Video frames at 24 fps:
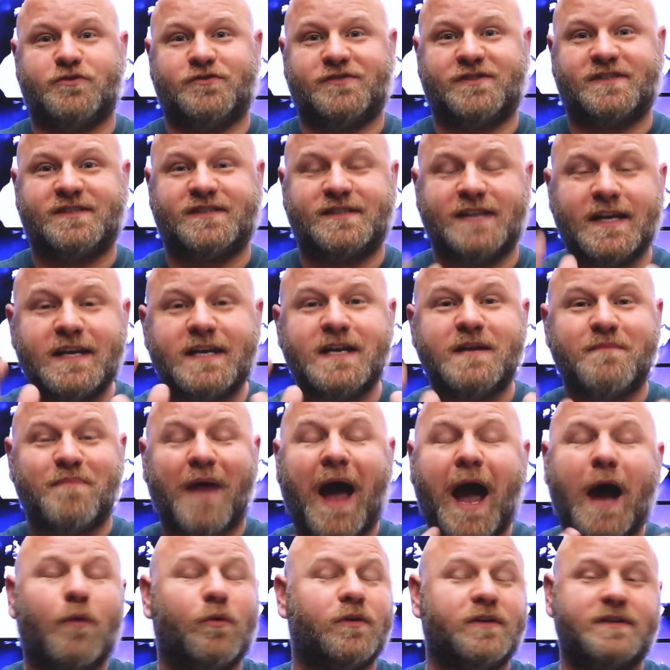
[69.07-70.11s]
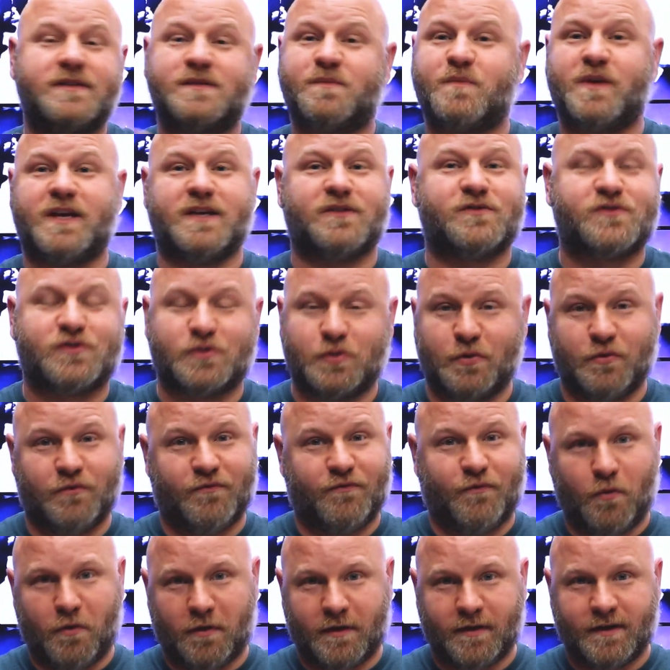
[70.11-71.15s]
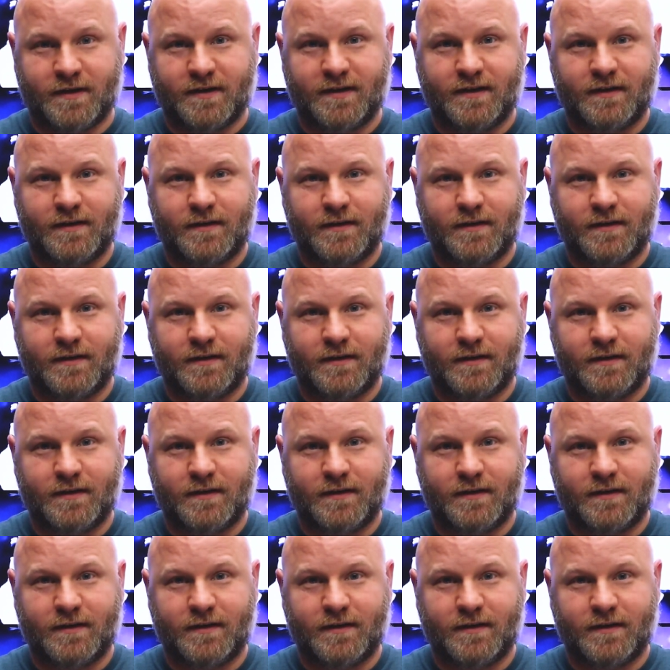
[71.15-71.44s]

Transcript: Sidney Powell is being sued for.